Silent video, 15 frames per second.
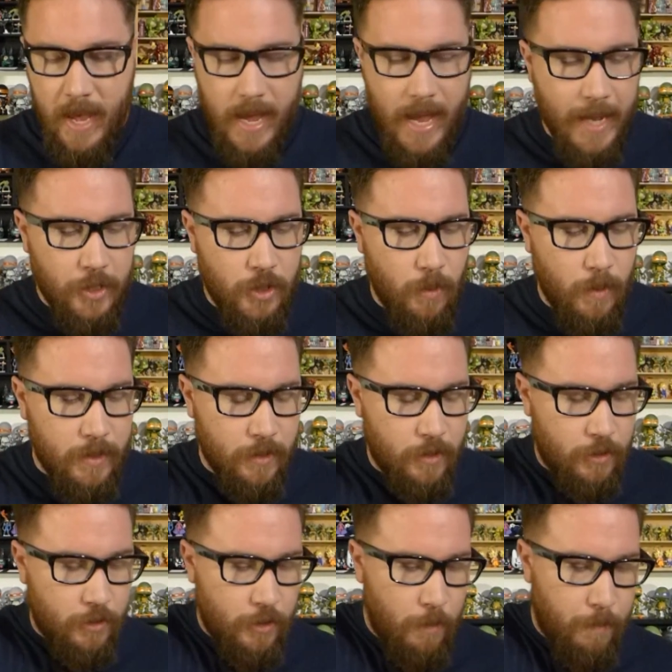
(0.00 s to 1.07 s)
I actually wasn't
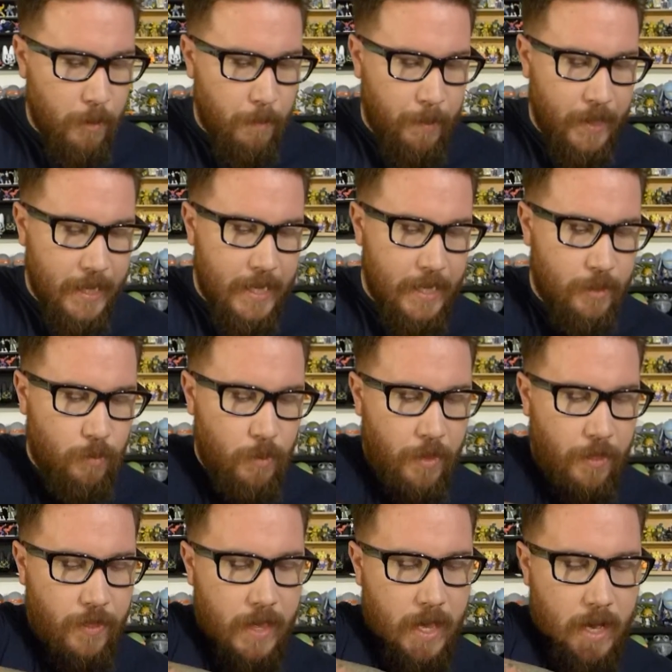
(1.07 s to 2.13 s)
super pleased
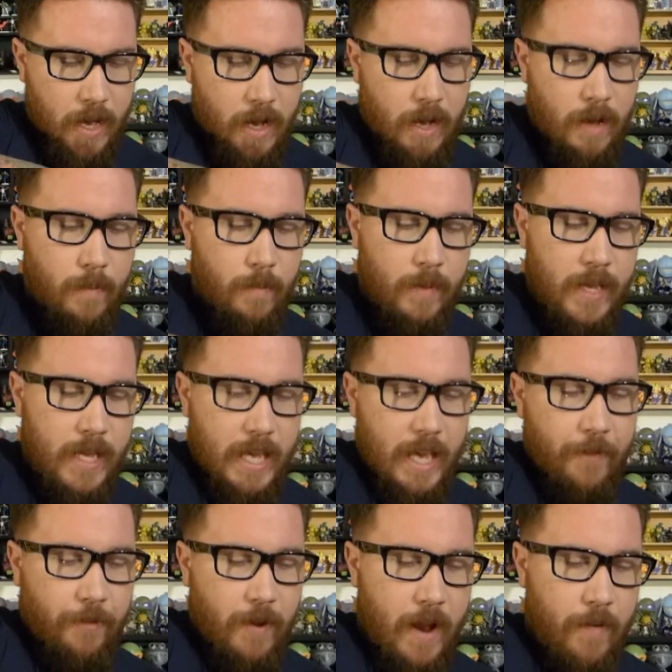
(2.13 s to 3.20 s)
with the
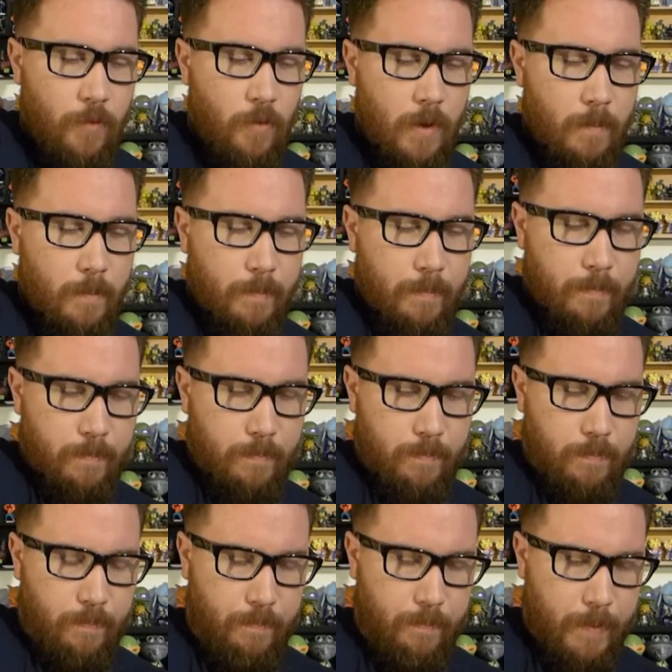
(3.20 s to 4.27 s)
E for Everyone
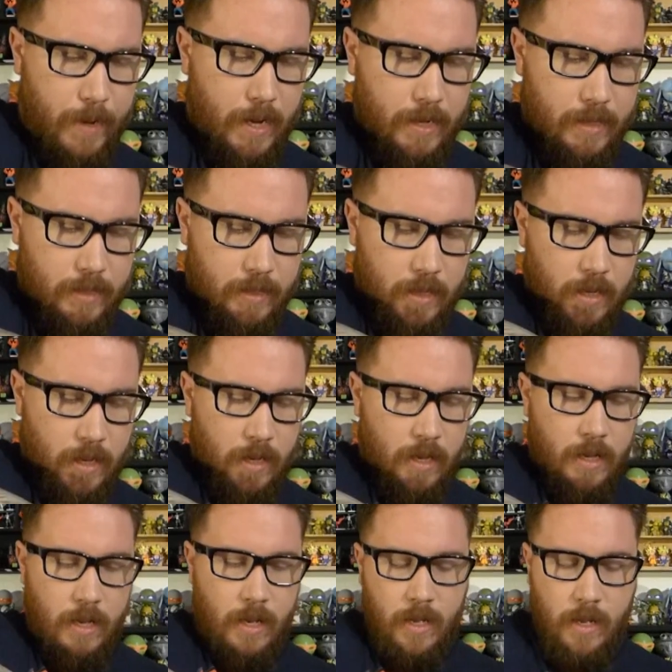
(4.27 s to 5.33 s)
box,
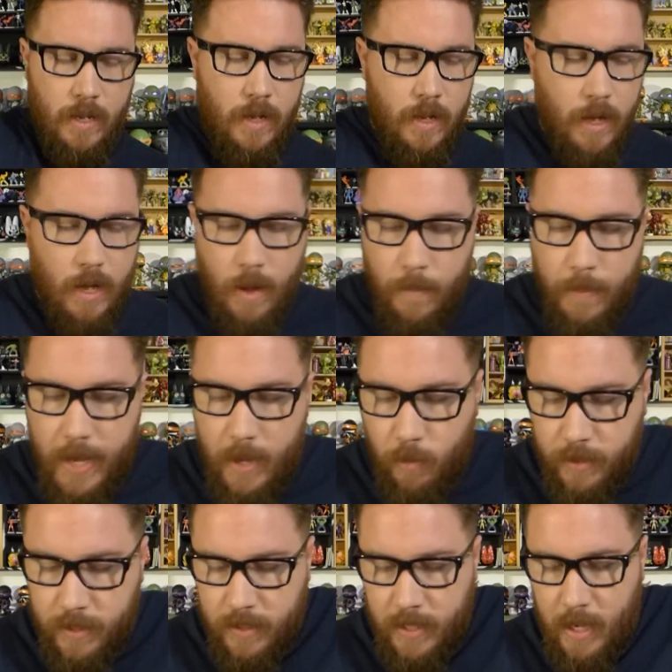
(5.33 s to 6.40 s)
but
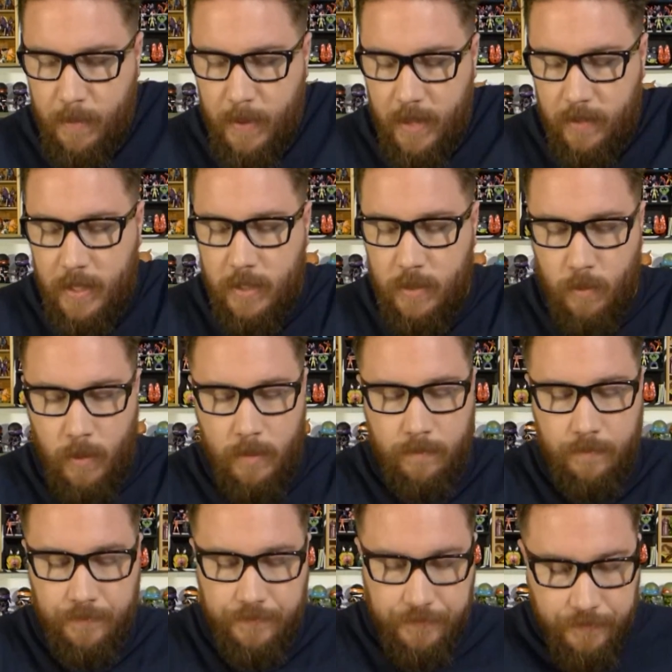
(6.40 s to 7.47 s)
we'll see about this one.
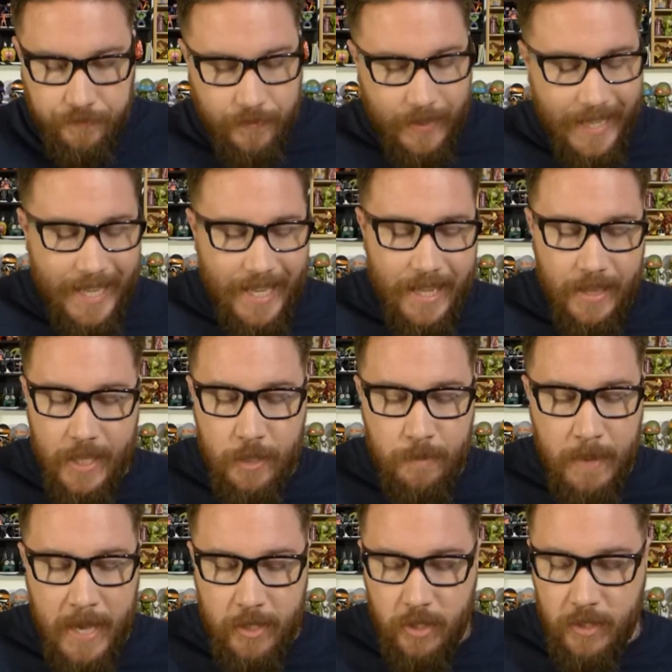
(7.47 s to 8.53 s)
This
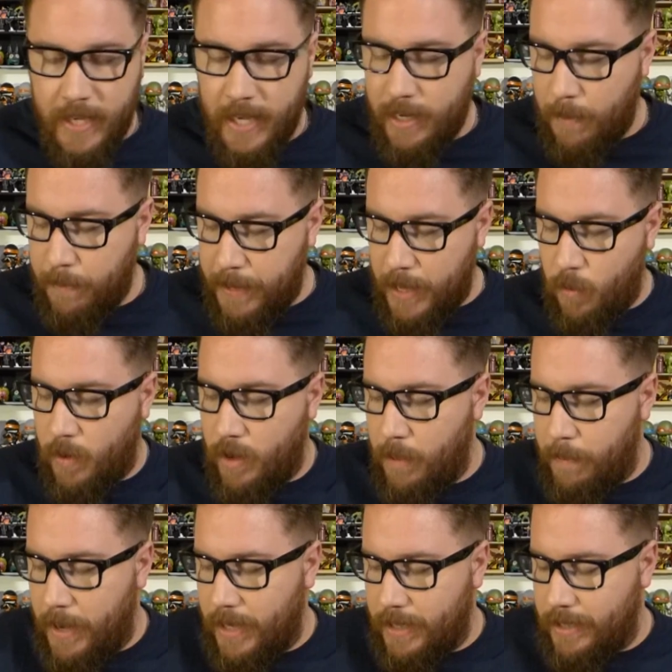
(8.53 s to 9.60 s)
may just end up being one of the
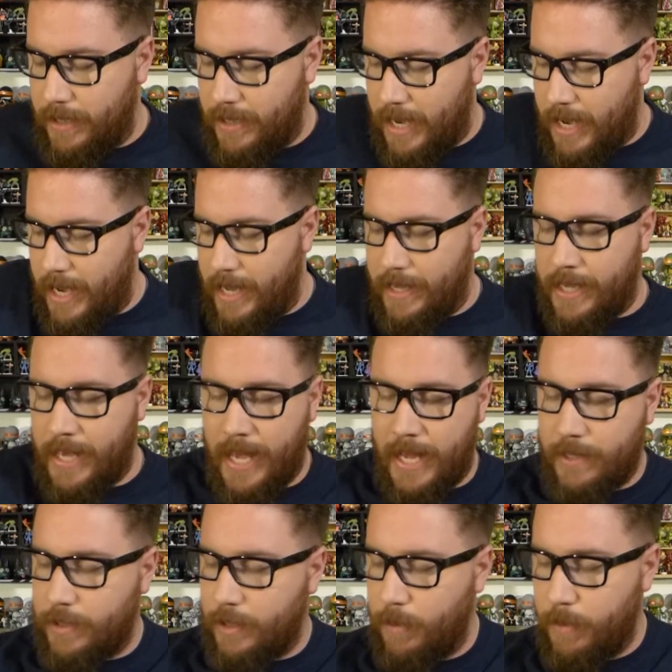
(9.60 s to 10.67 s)
boxes I
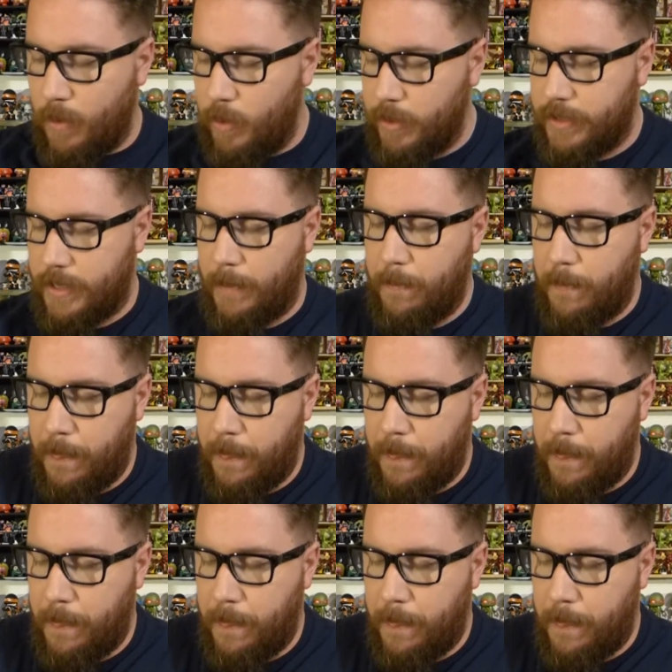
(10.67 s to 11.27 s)
cancel, but we'll see.